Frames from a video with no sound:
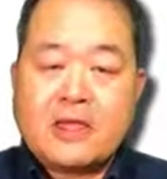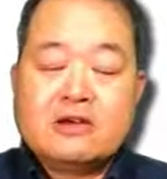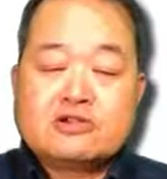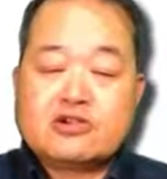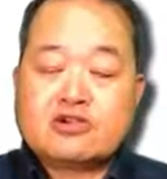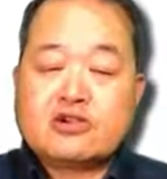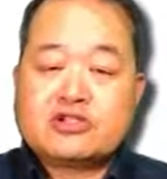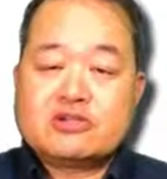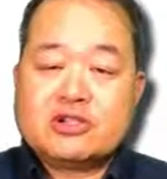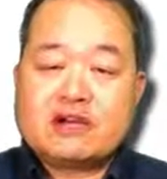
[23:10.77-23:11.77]
So the
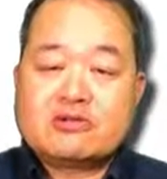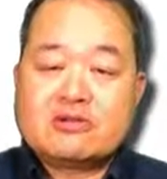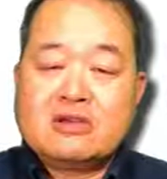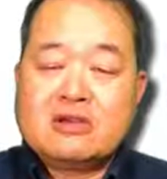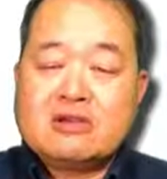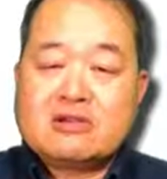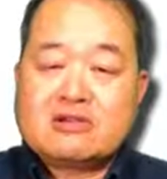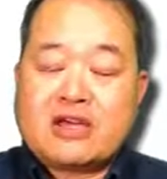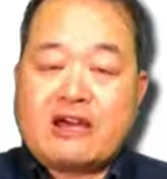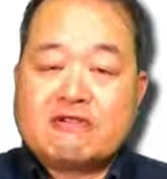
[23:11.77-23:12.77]
question that
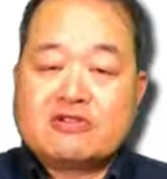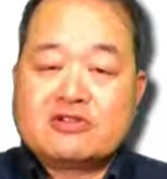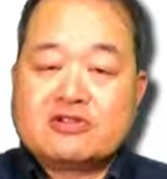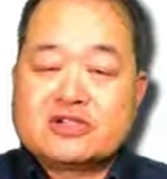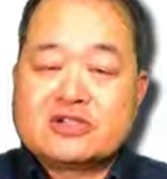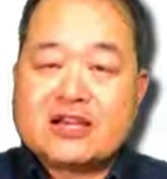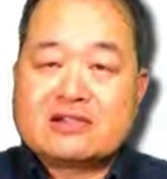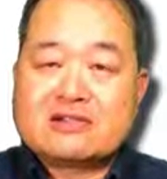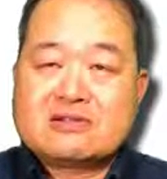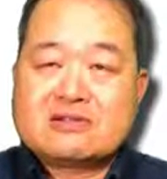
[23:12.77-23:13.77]
we have for you is that
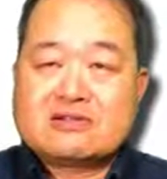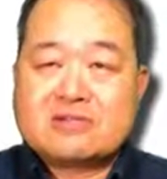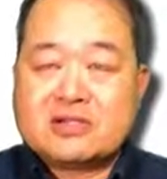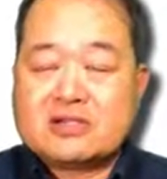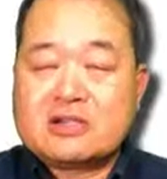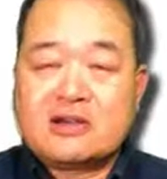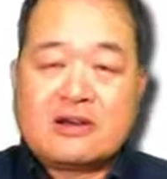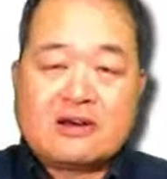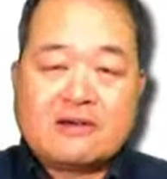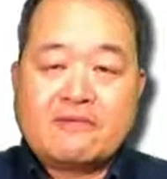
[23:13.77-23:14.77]
it's been
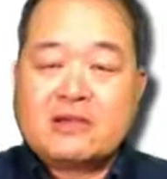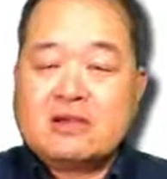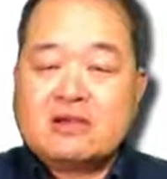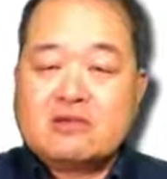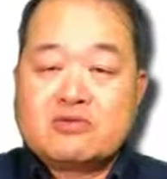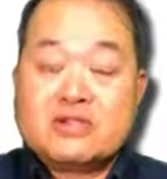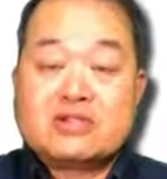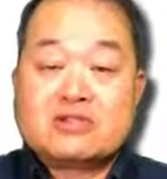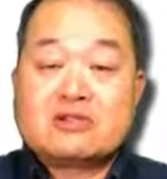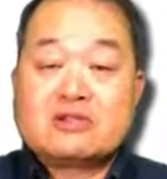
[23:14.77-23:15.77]

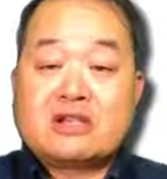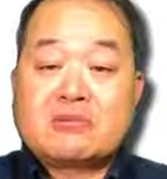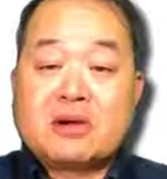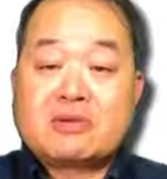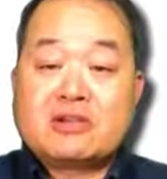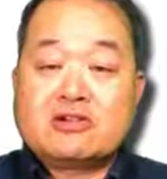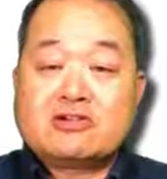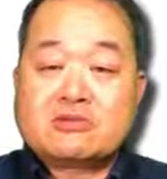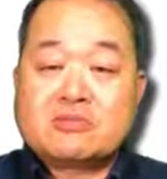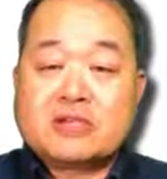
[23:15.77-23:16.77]
recent that Obamacare
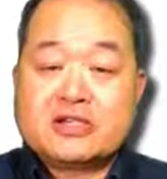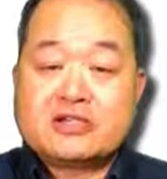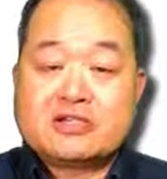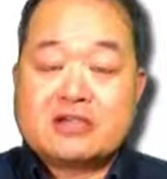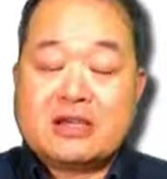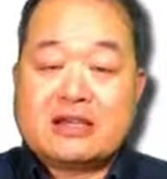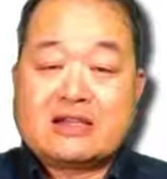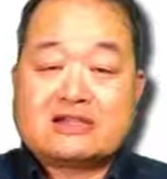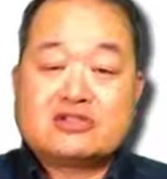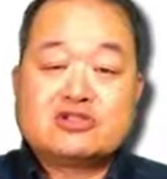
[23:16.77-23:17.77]
took place, and
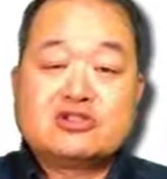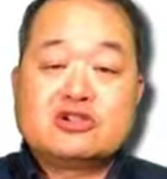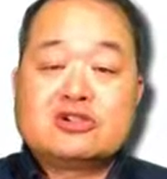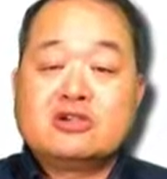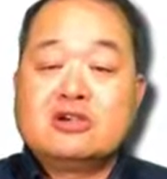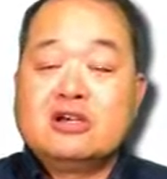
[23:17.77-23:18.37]
it's still